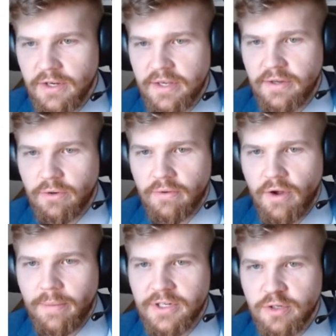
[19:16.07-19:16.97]
Either
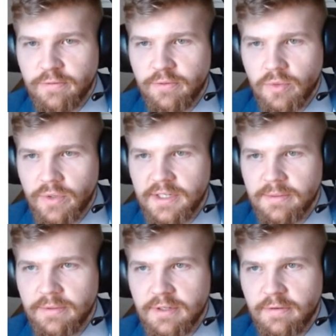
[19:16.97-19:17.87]
combination of foreign work
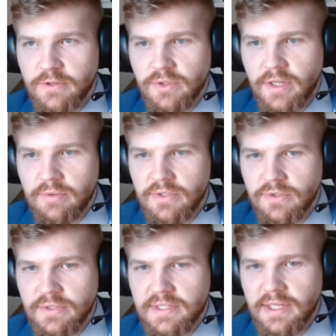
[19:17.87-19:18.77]
experience and official languages.
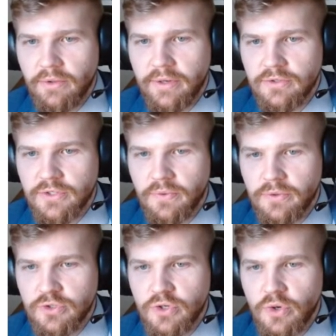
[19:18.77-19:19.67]
So let's take a look here. So
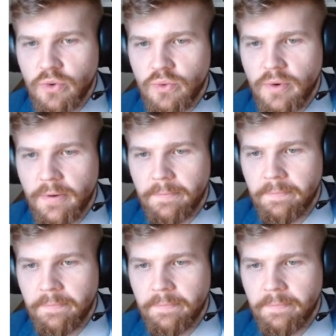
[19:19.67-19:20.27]
there's no.